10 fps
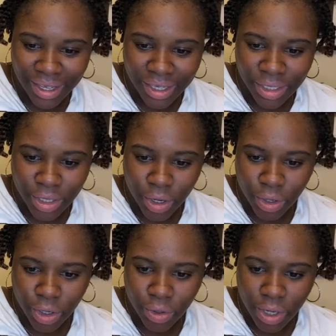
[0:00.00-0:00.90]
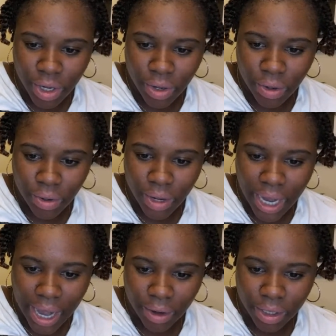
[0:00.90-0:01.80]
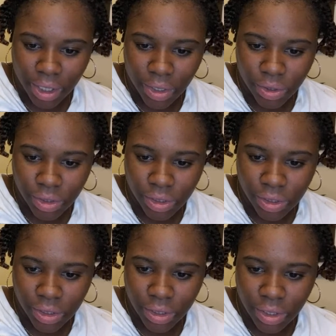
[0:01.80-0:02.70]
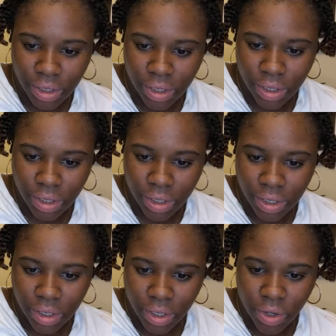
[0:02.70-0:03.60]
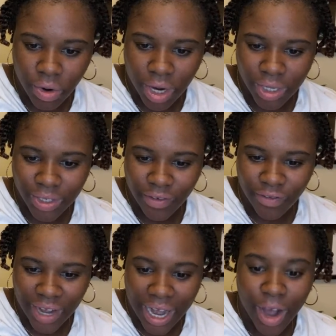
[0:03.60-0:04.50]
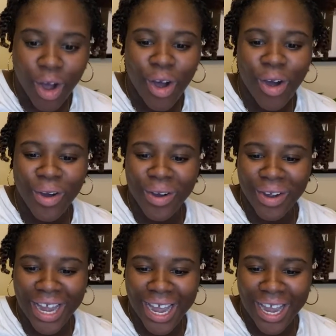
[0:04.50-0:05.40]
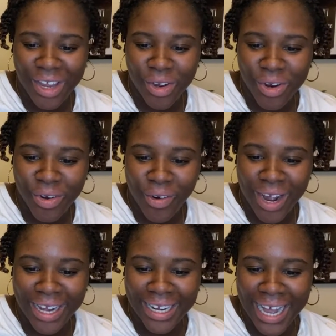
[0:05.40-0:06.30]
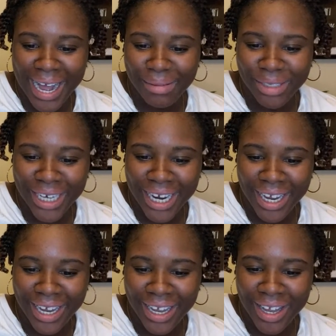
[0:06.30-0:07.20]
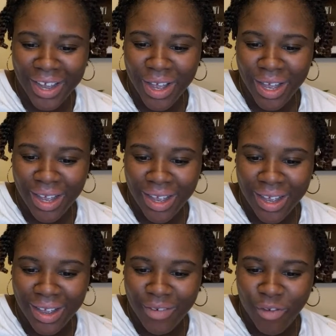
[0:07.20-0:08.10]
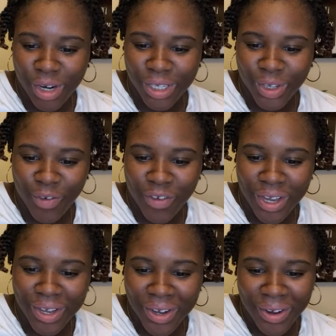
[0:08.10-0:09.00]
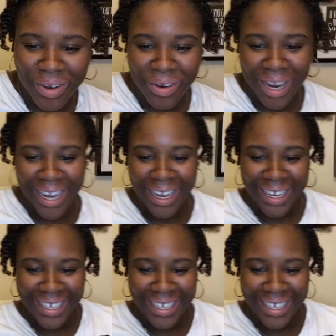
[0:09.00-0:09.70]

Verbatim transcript: so you know how close you are to five. Oh, okay. You're grinding. I'm checking for Sophia. Oh, okay.